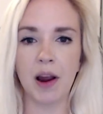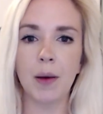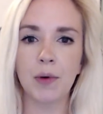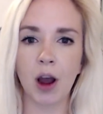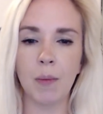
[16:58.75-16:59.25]

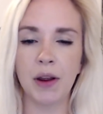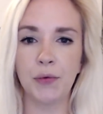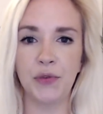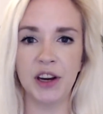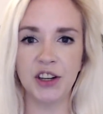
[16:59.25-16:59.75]
upcoming
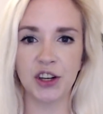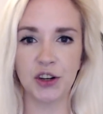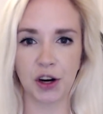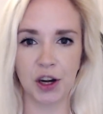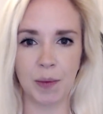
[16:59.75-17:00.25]
feature
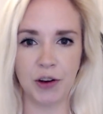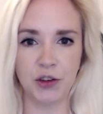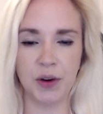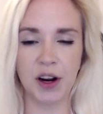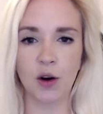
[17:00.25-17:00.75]

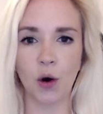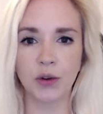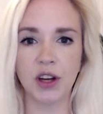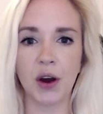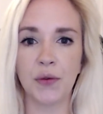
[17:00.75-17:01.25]
documentary
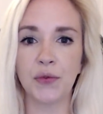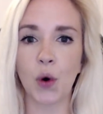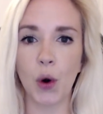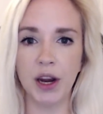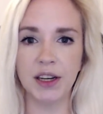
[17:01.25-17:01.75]
called
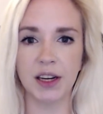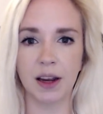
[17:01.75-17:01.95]
Avoid,